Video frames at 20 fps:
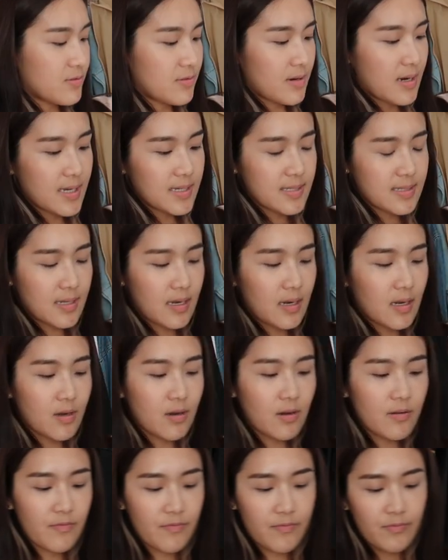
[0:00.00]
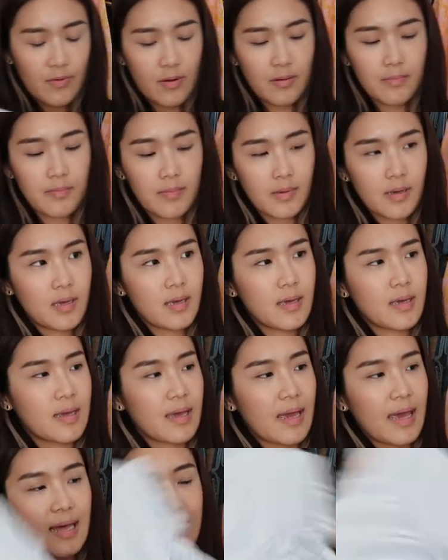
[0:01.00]
dress that I got from
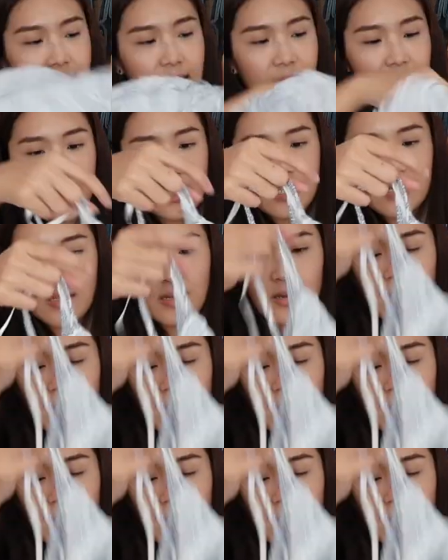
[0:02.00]
Ali ages